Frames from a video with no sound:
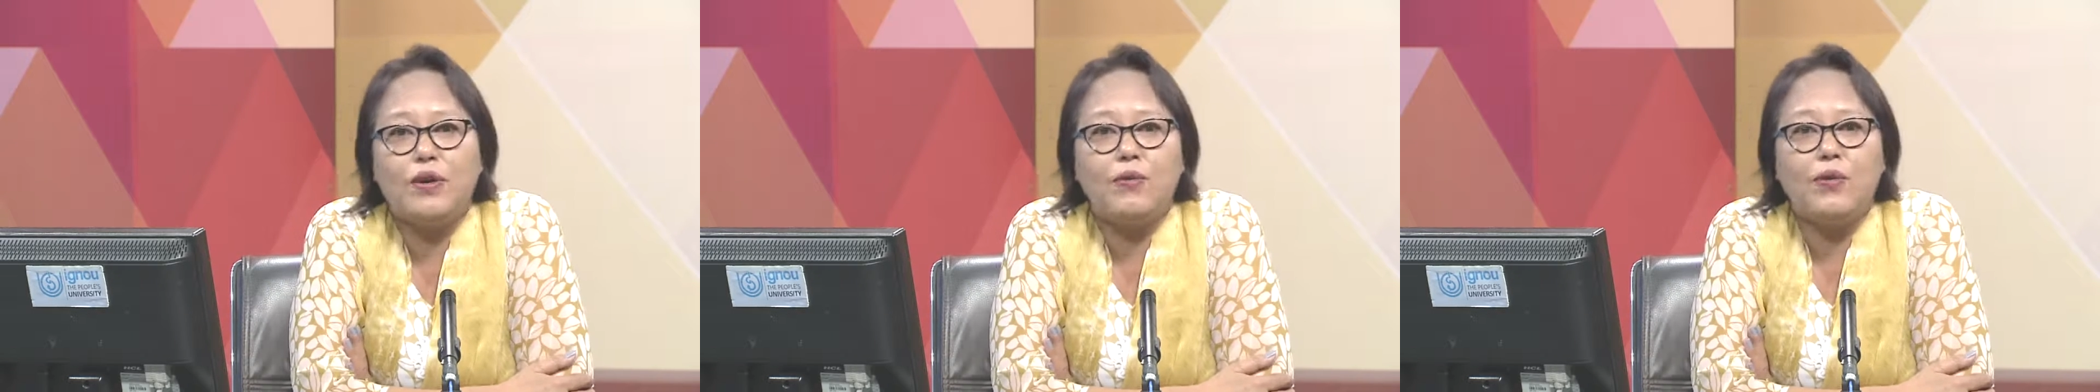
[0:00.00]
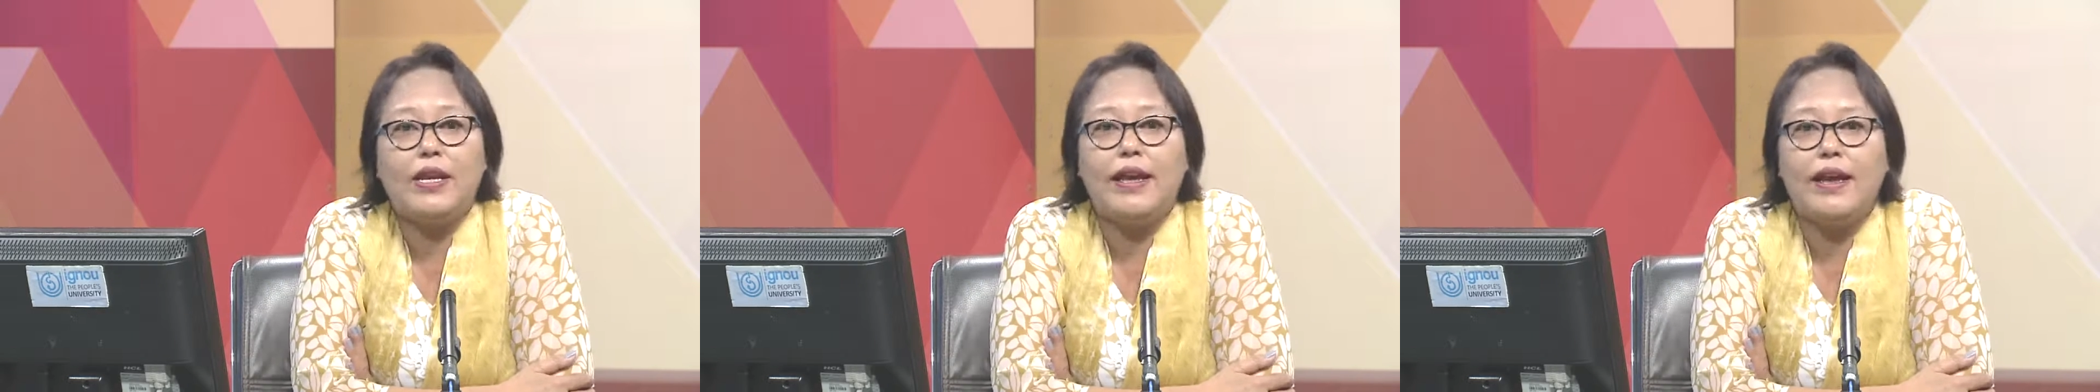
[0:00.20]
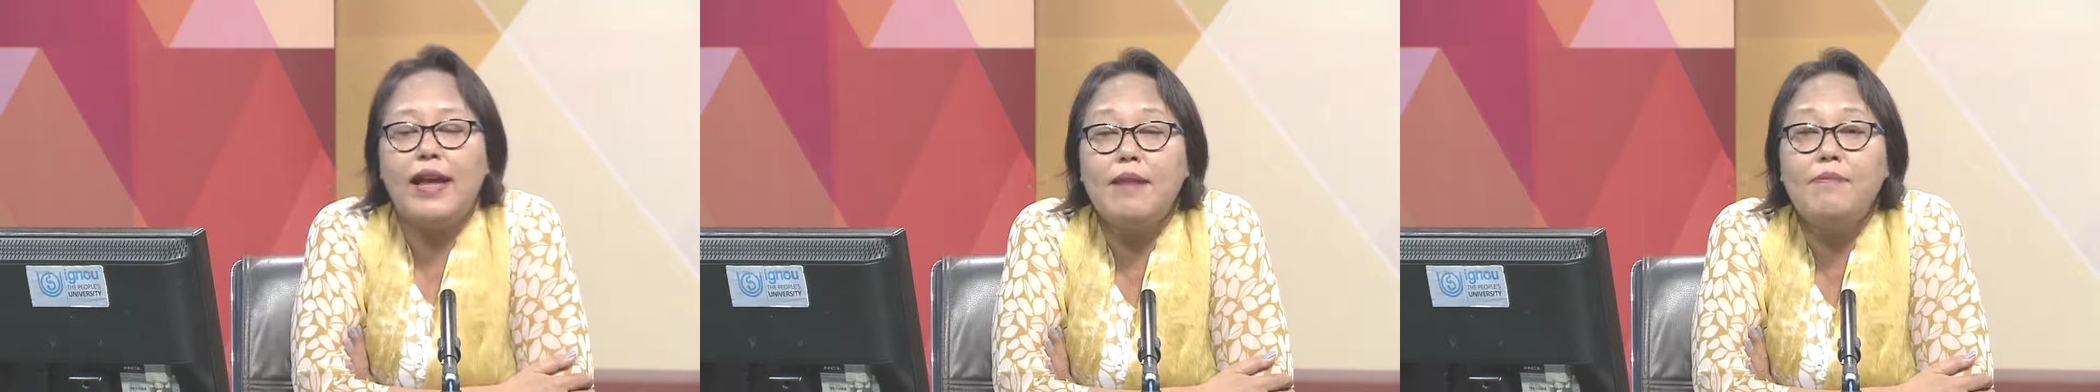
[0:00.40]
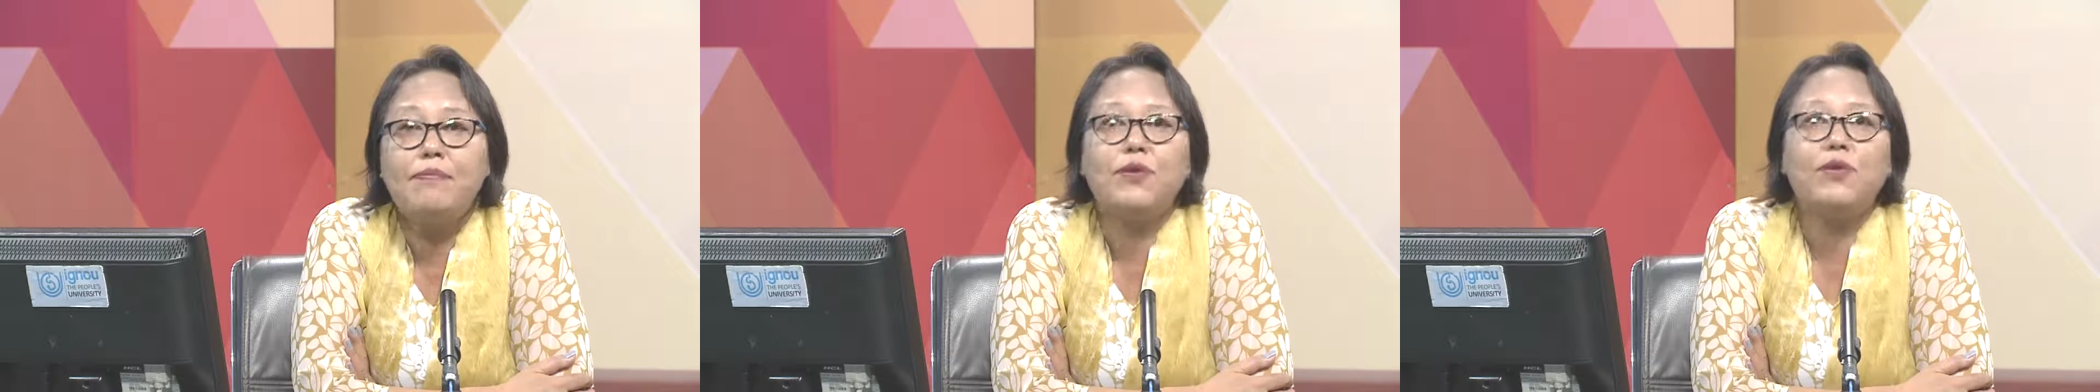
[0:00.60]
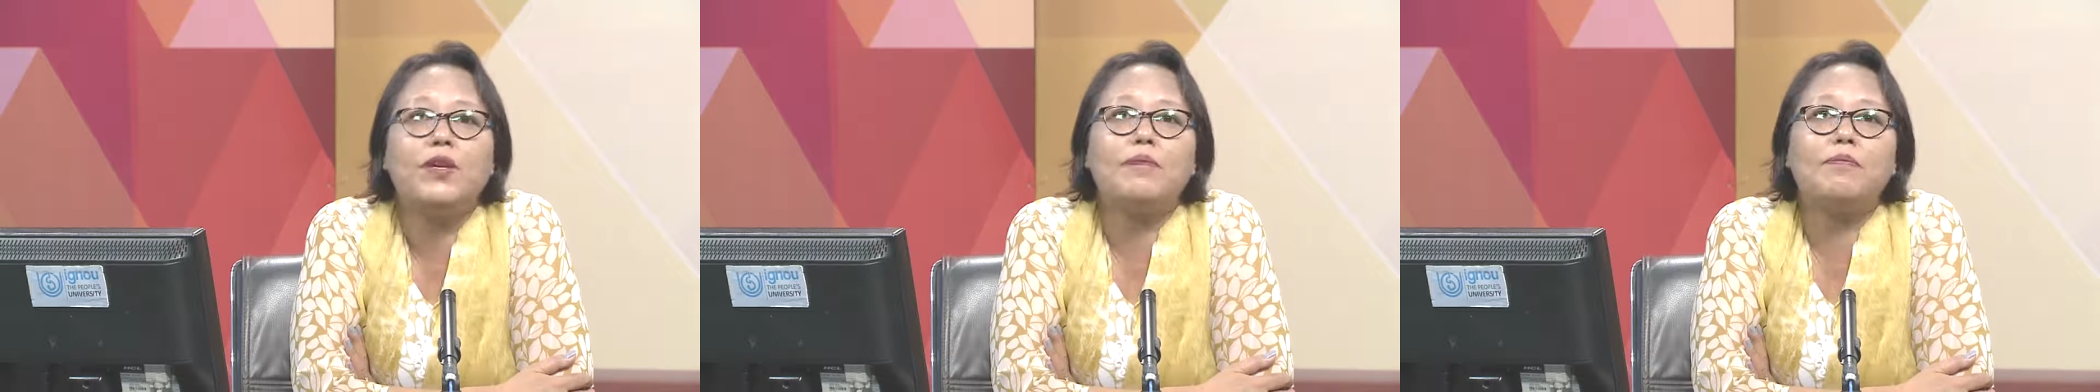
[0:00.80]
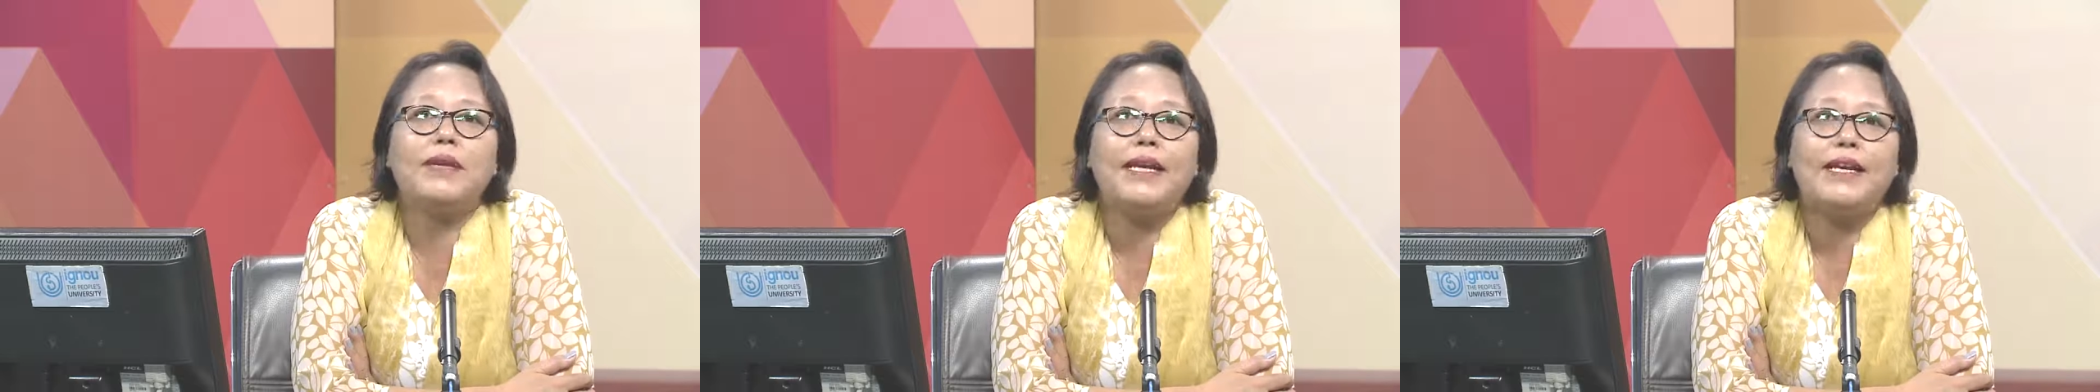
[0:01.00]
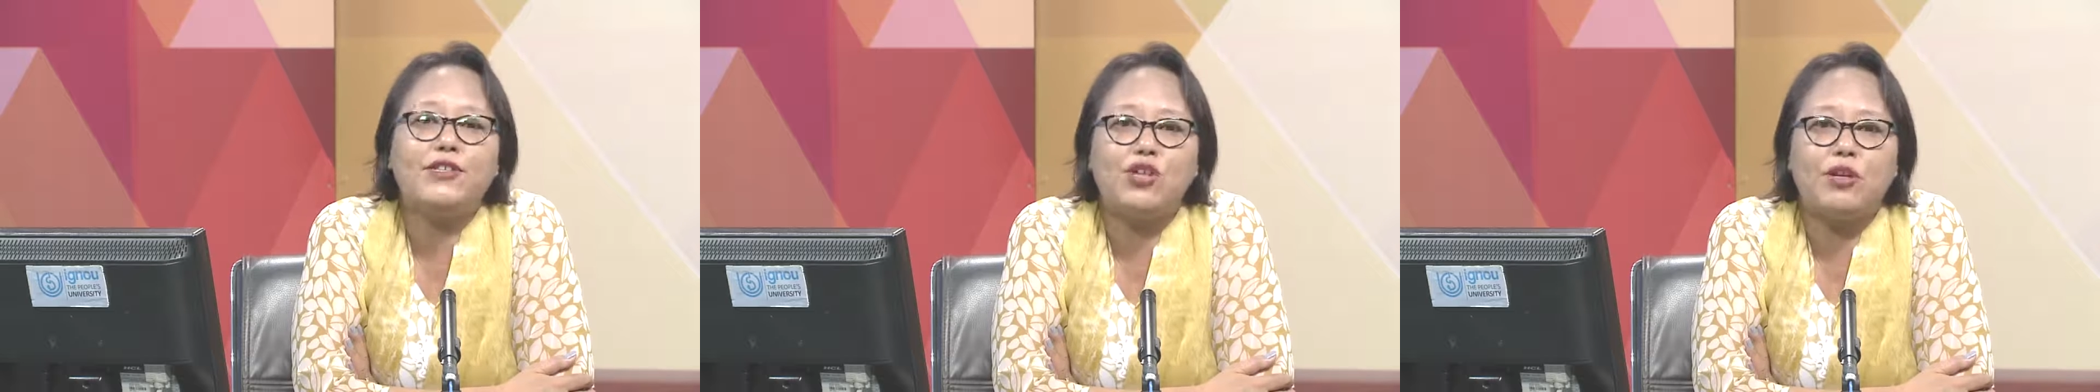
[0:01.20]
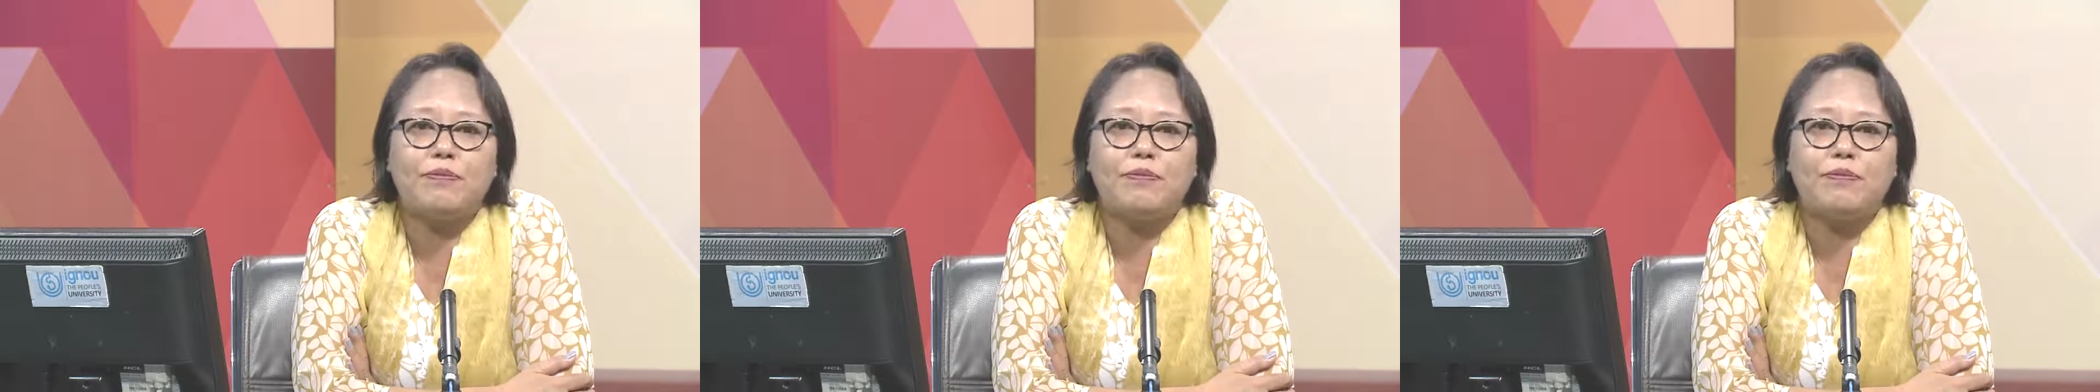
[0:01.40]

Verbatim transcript: we will help you complete